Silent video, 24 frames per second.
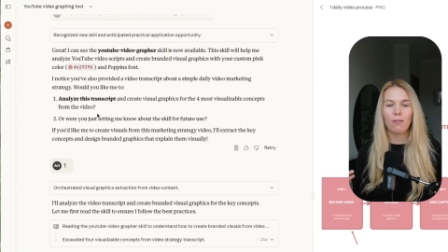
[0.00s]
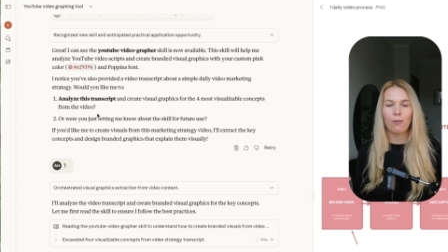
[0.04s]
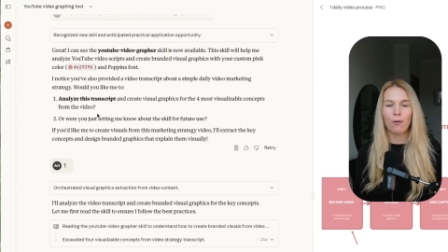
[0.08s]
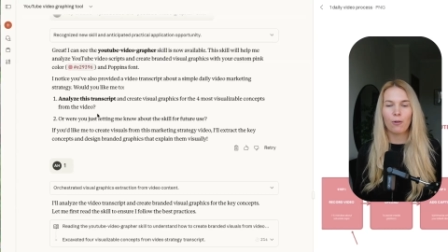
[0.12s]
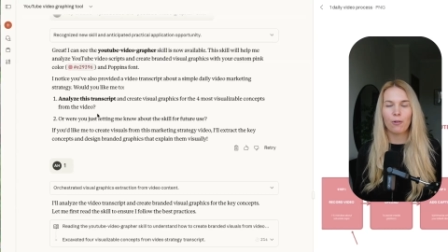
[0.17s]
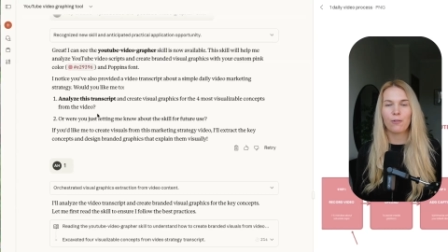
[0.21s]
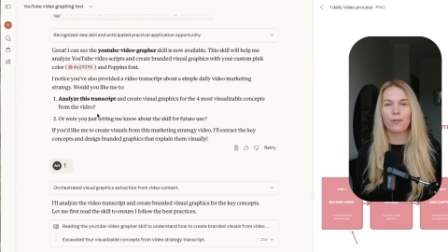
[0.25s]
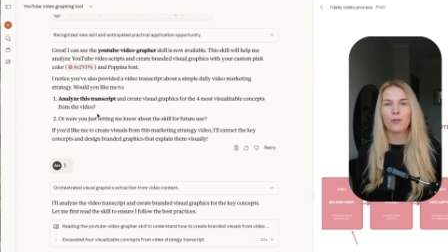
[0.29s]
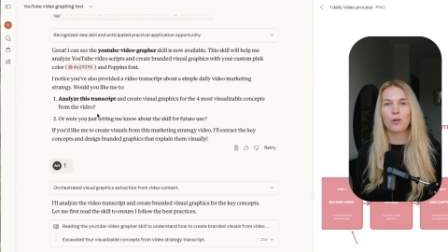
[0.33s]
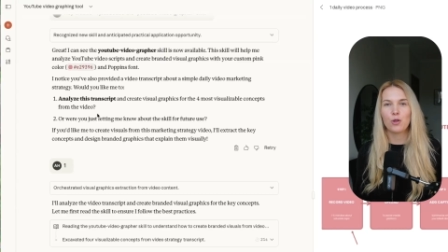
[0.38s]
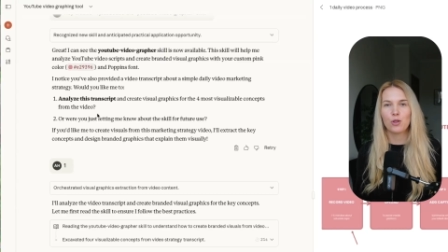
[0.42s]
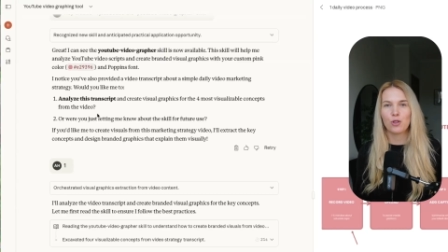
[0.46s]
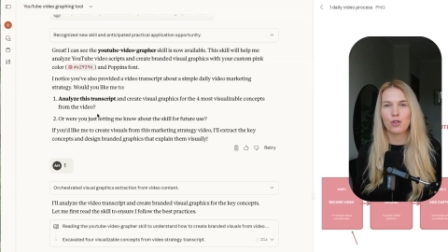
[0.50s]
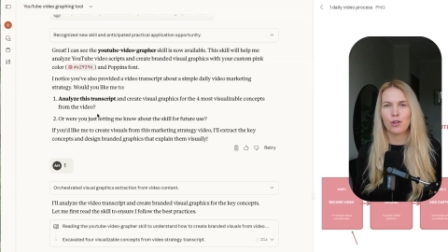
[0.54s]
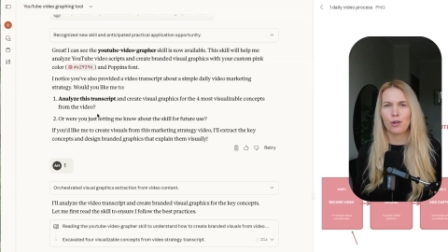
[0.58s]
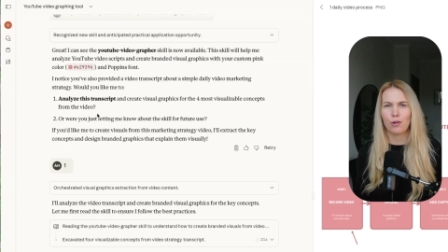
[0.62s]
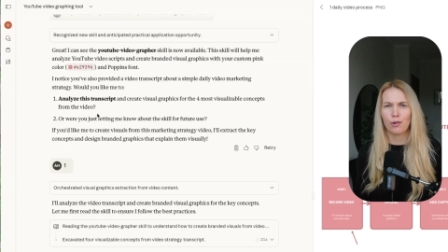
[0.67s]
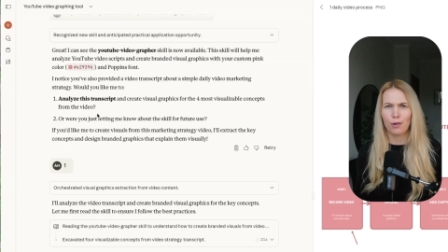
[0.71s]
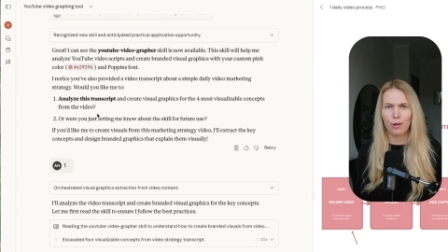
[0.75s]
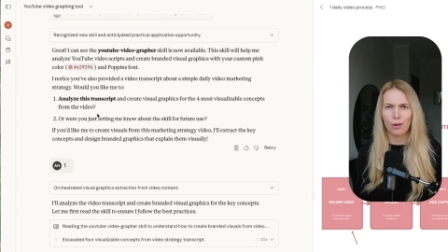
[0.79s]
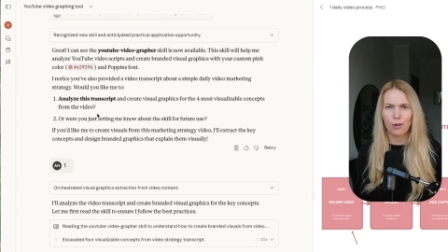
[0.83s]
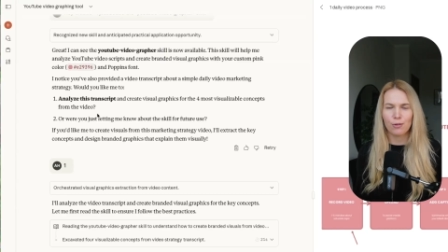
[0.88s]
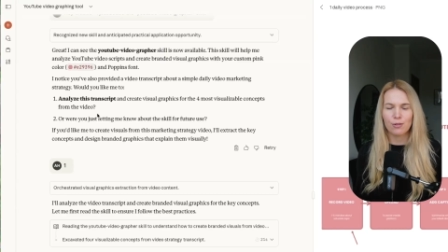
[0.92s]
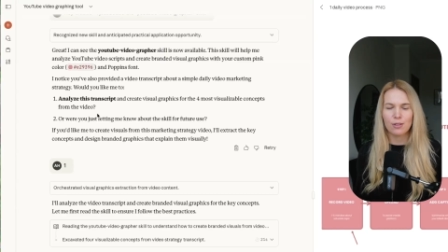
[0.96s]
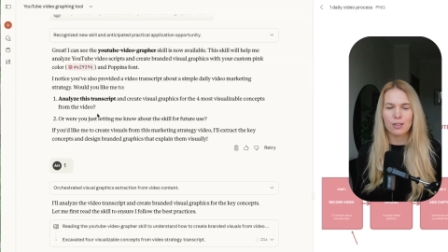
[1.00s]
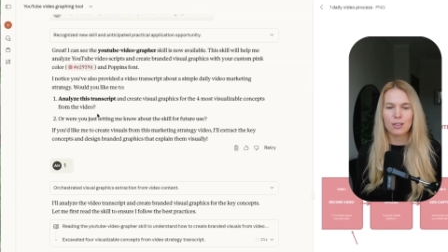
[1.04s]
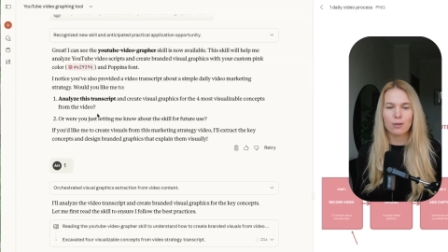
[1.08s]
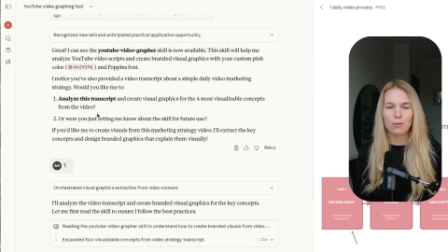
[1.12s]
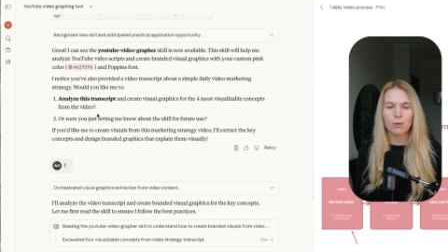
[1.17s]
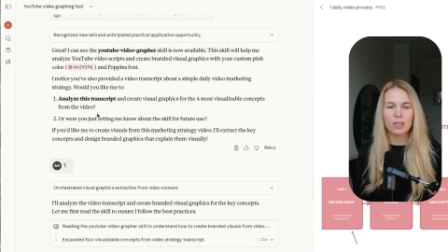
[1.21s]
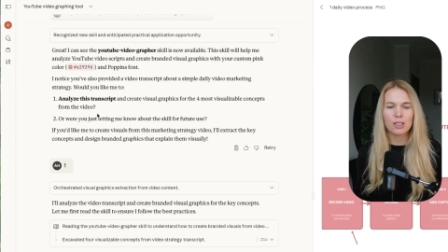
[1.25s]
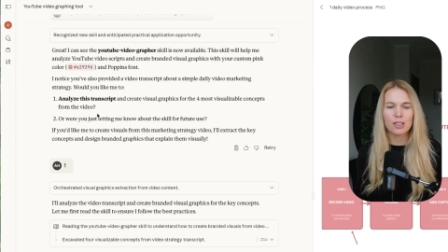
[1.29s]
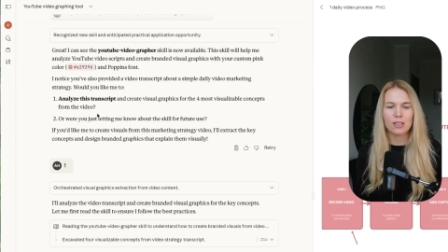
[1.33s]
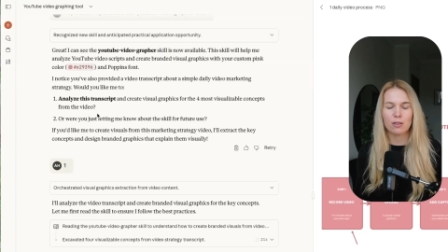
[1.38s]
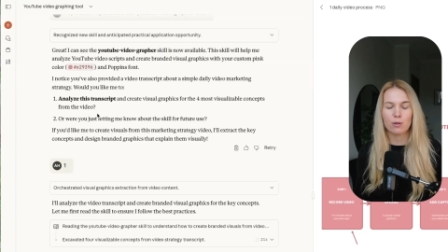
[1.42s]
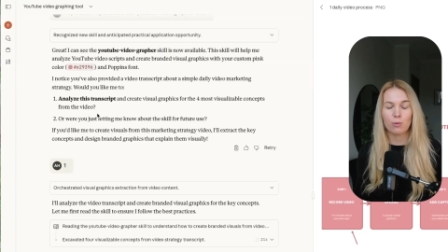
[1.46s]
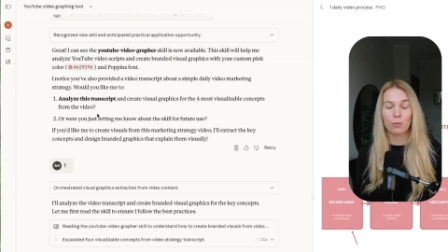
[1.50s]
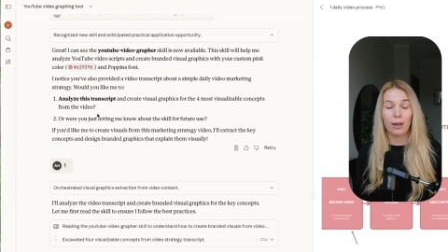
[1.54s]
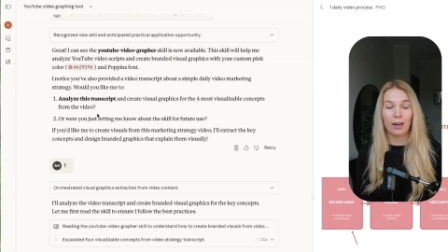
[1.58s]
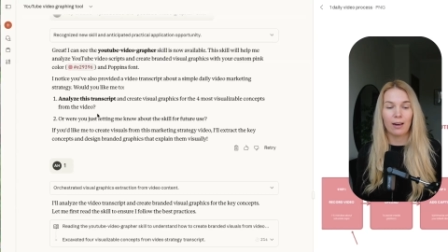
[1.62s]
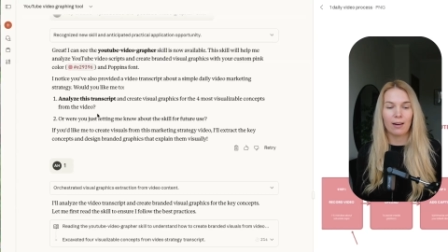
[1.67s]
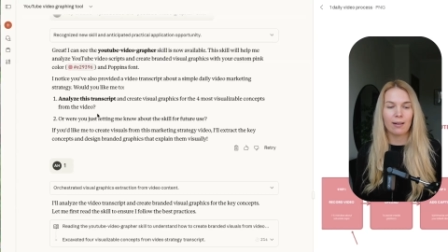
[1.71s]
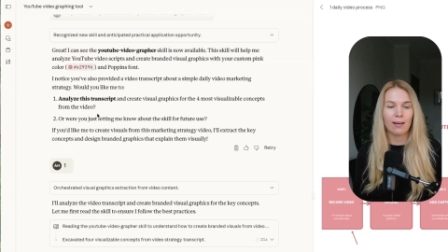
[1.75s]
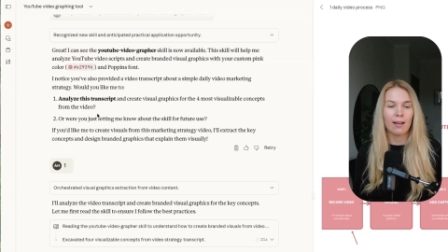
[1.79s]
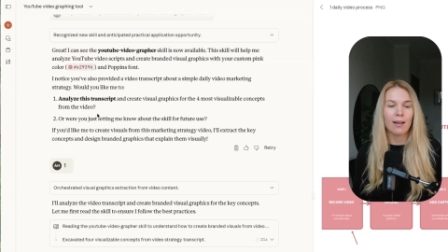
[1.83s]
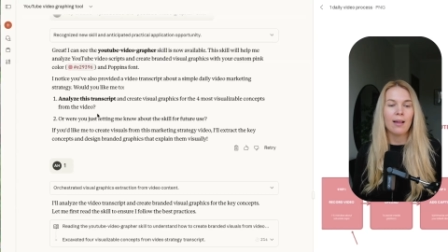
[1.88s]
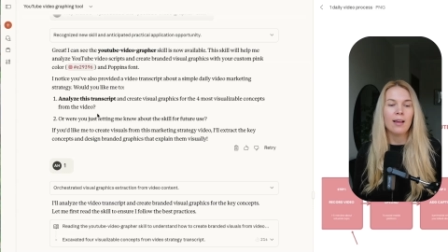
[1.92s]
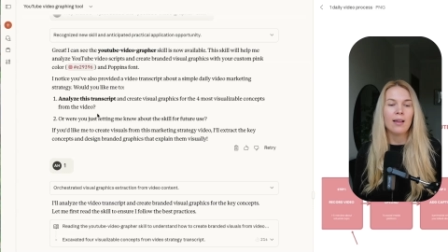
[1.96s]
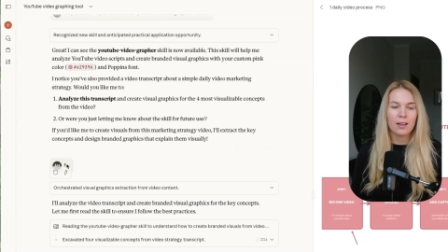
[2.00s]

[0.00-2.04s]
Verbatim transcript: for future use, which is weird.